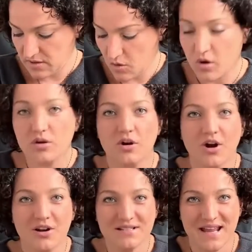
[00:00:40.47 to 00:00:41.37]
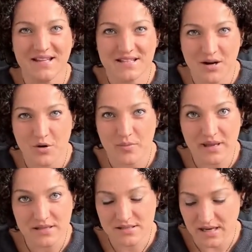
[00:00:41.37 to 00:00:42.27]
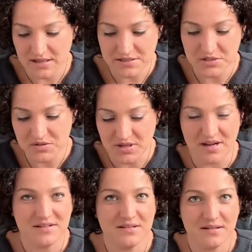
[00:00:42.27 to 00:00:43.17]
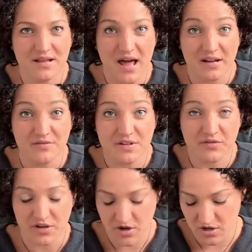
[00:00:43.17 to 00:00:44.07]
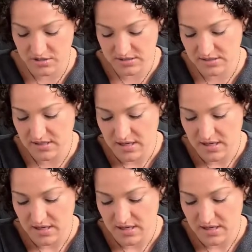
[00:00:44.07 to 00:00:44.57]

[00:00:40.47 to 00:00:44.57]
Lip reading: oracle cards and tarot mix. I like to use a lot of different cards.